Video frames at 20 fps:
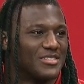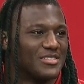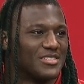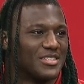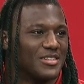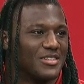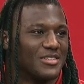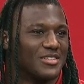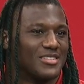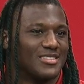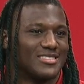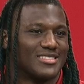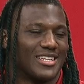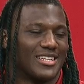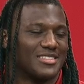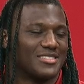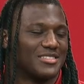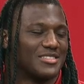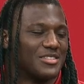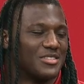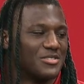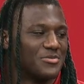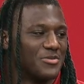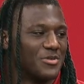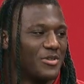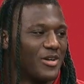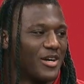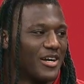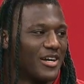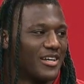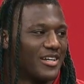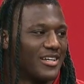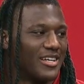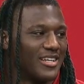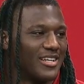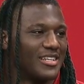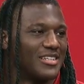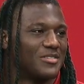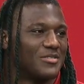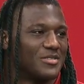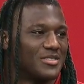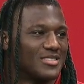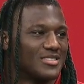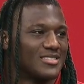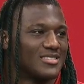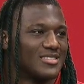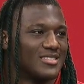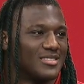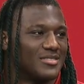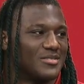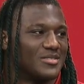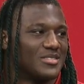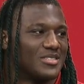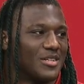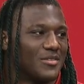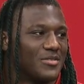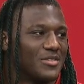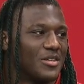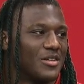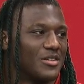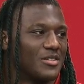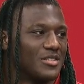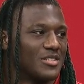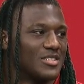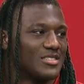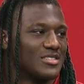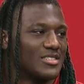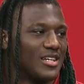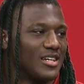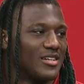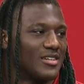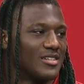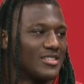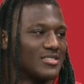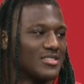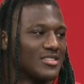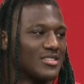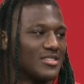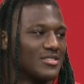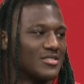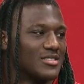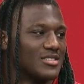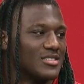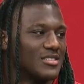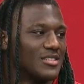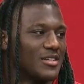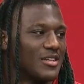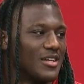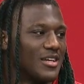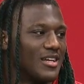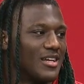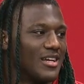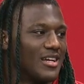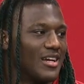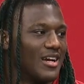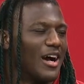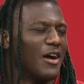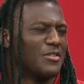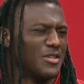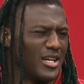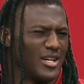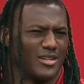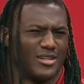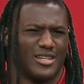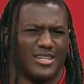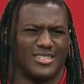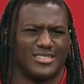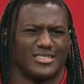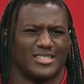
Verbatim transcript: So shout out to Coach McGuire, and he was he was definitely holding us down as a coach. Oh yeah, hands